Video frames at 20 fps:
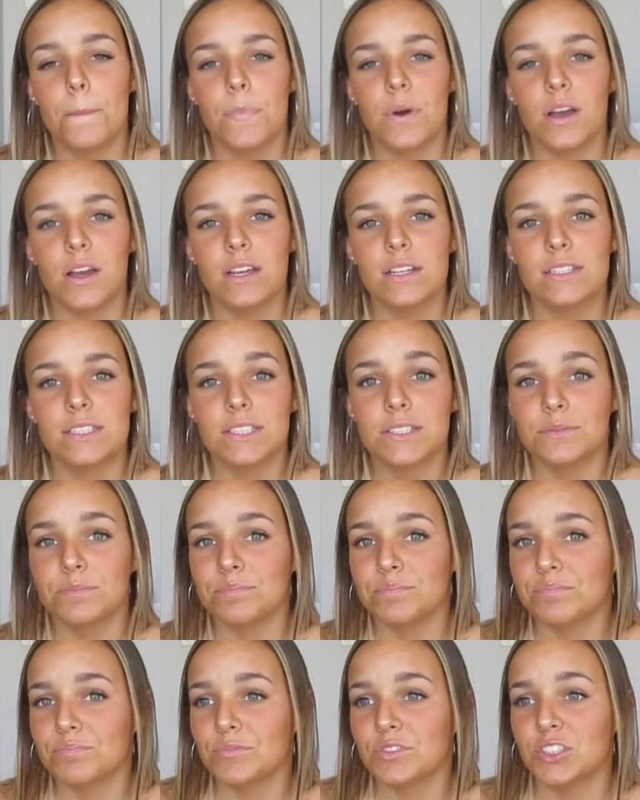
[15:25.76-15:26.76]
but
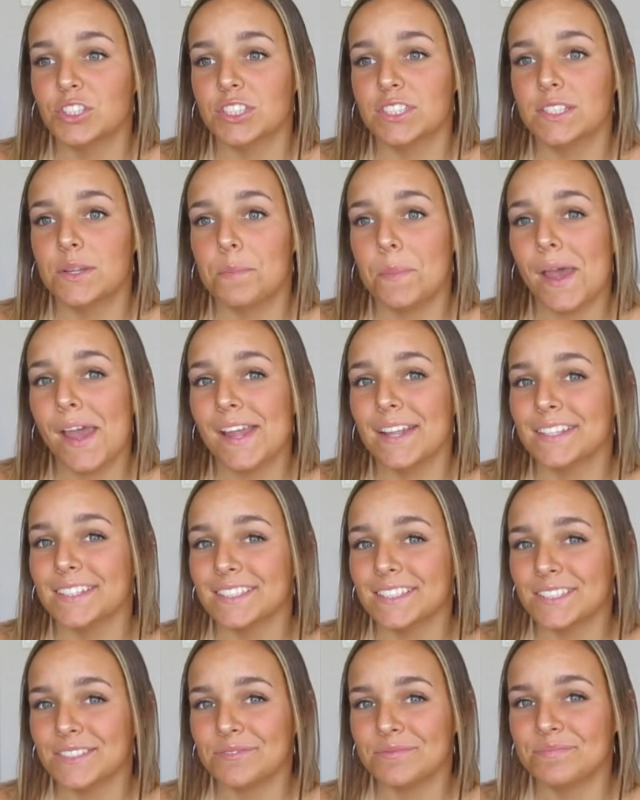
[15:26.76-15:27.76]
just
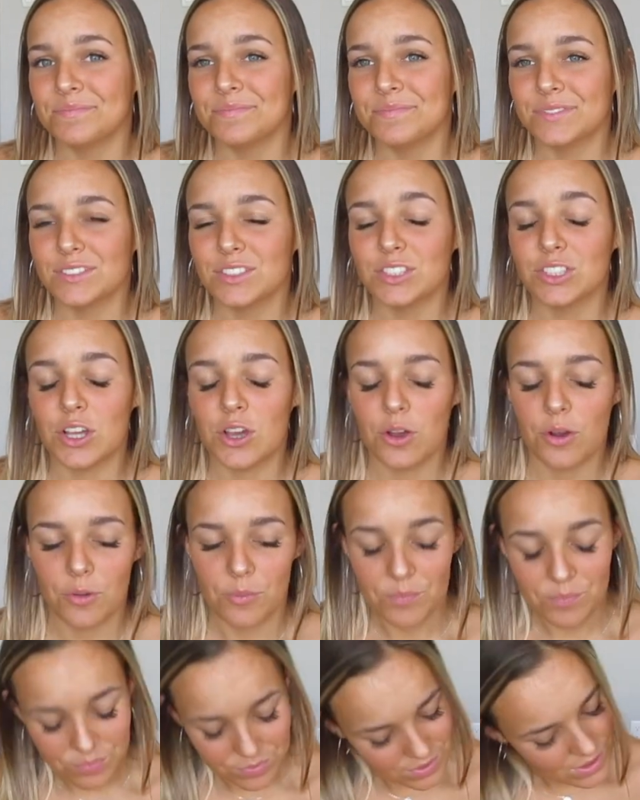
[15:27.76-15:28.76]
depends.
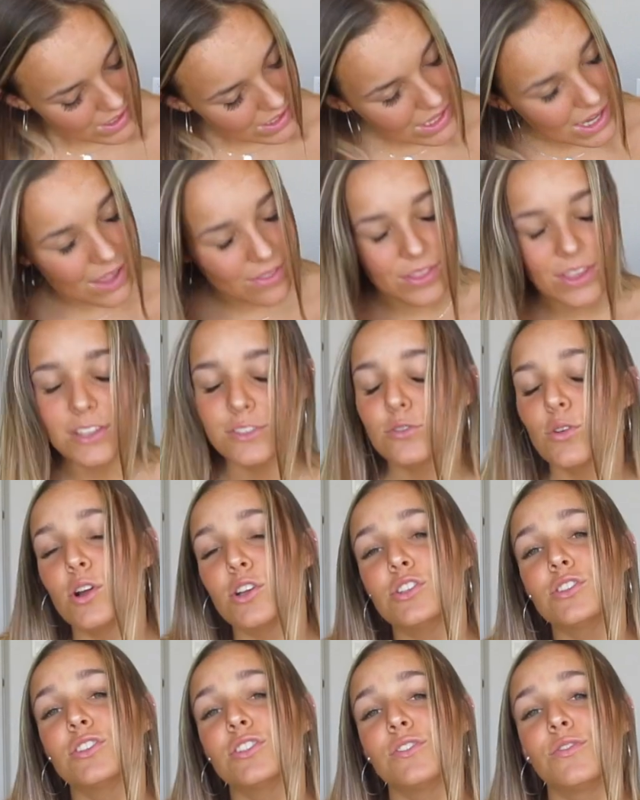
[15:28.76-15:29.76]
So yeah, thanks for
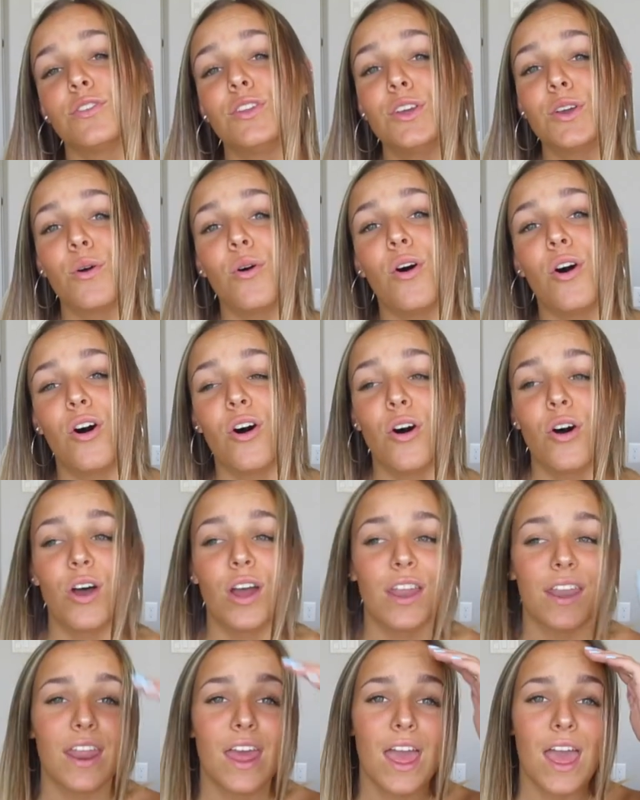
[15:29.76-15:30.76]
watching this video
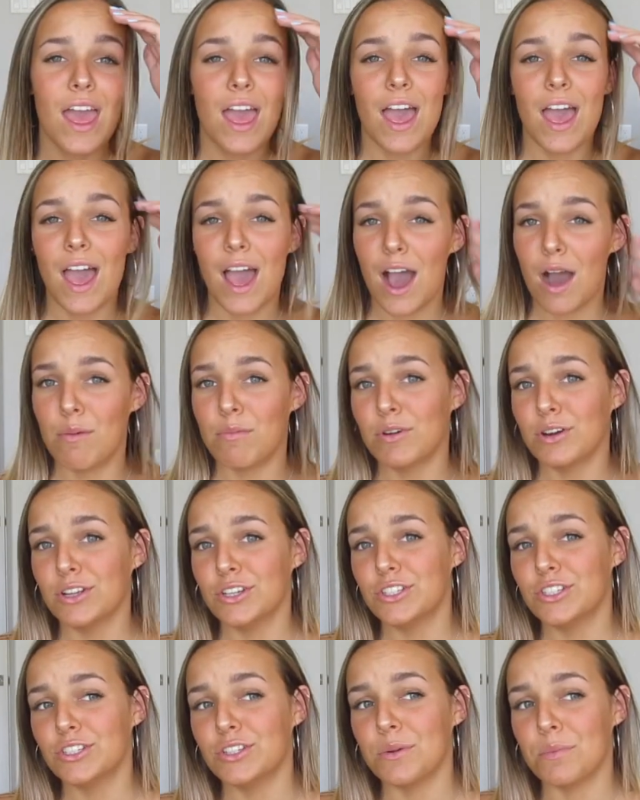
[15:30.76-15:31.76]
on how
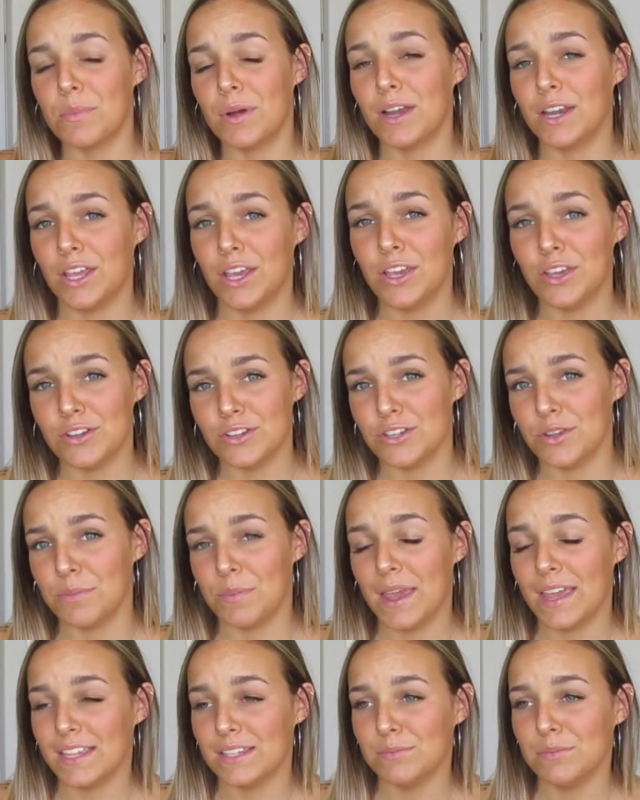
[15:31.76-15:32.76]
much money YouTube
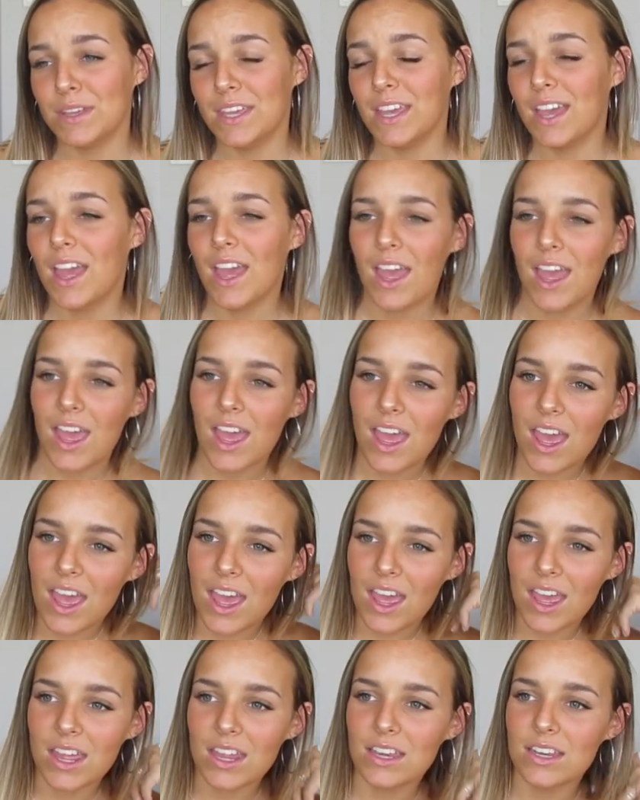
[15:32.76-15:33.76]
pays me.
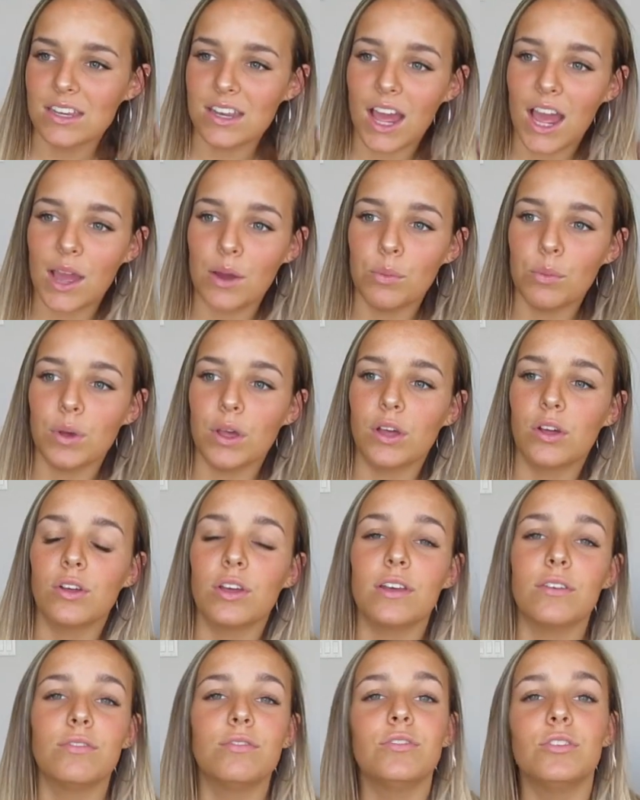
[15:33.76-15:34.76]
And I will,
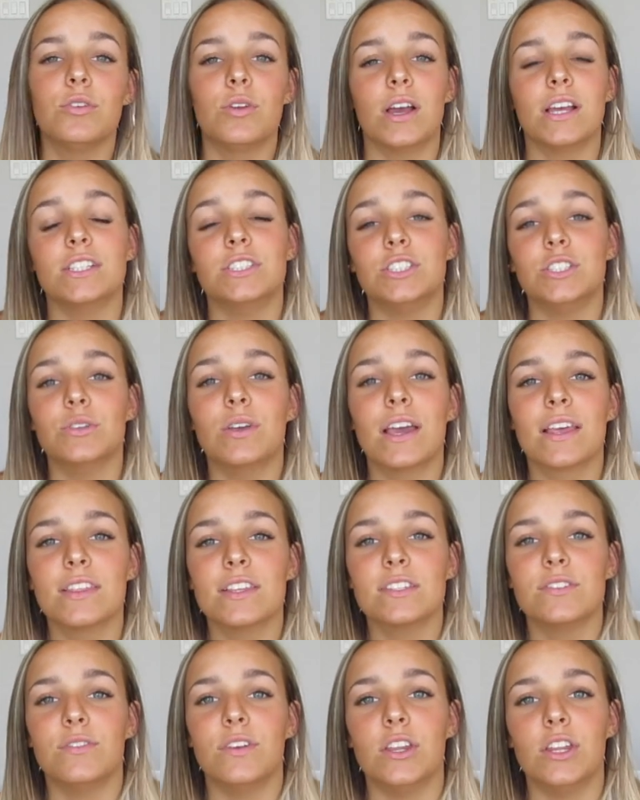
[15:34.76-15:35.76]
if you guys do like
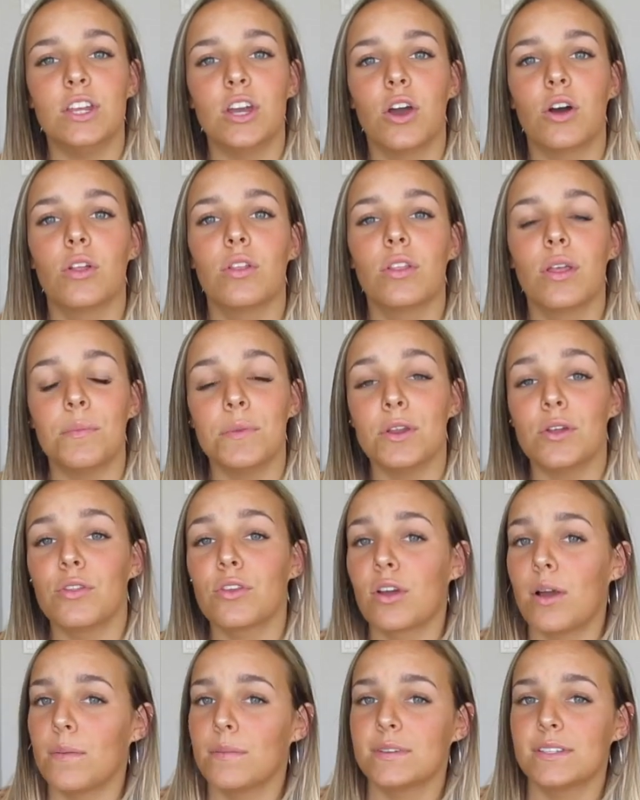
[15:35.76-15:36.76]
this video, let me know in
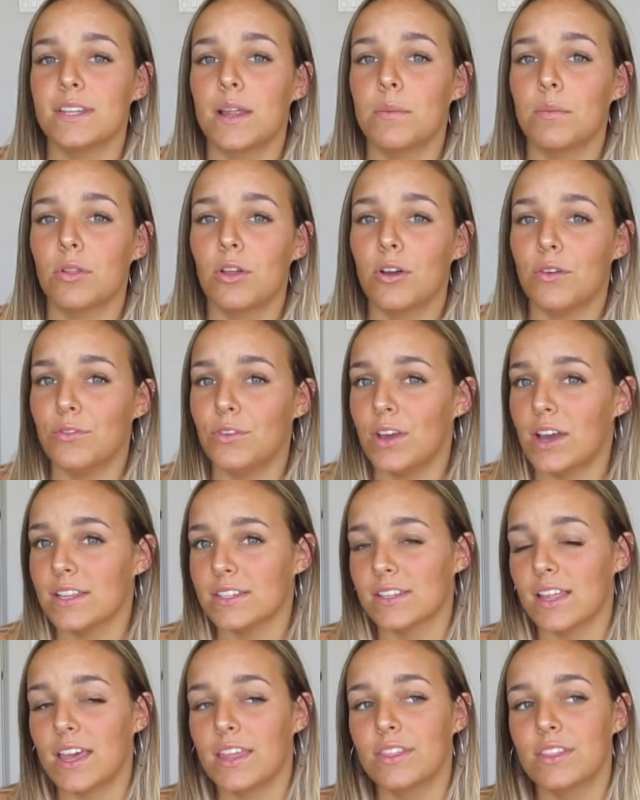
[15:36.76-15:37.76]
the comments down below if you
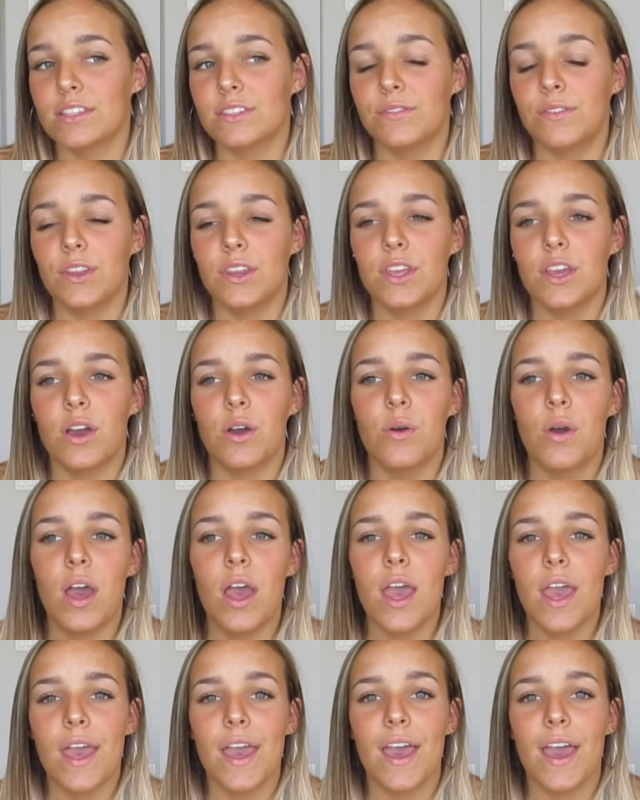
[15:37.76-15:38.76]
guys like this video,
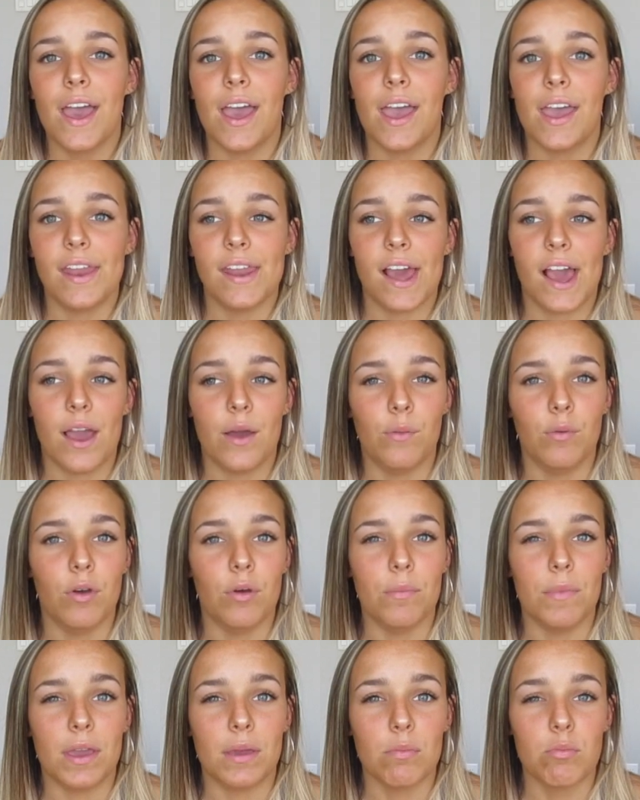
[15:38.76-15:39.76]
and I
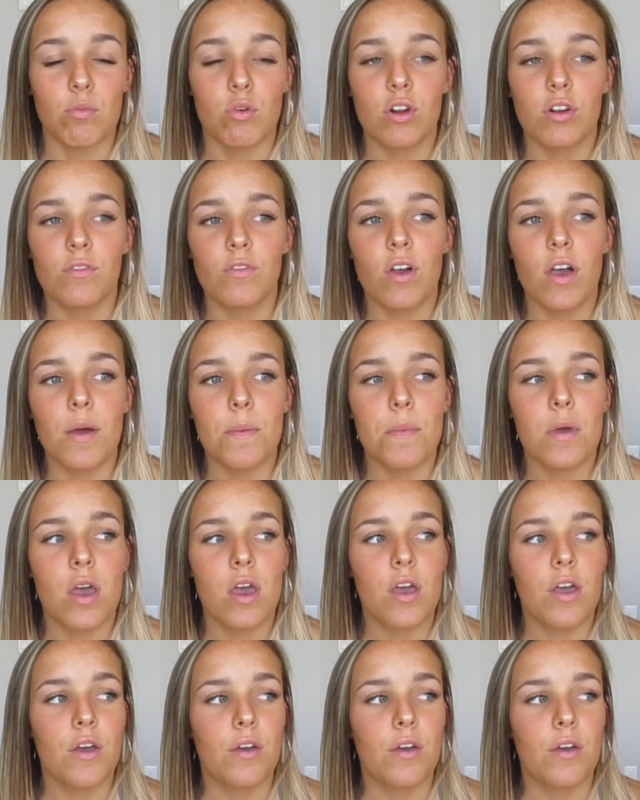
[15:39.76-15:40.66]
will make more of them.